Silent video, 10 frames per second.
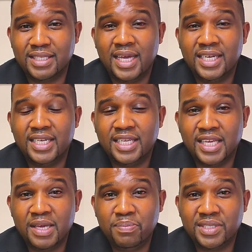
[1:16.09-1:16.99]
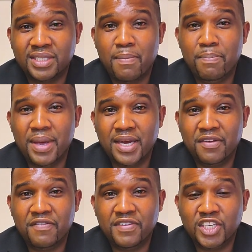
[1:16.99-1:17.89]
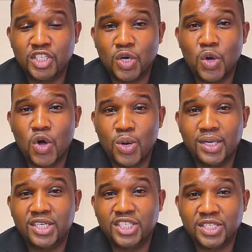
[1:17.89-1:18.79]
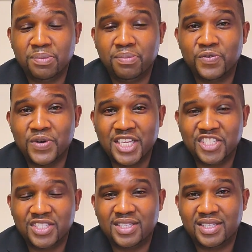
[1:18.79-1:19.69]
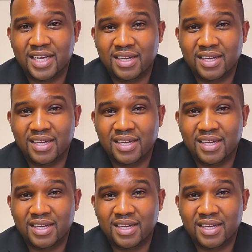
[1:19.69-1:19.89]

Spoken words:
And it keeps a beneficial ownership register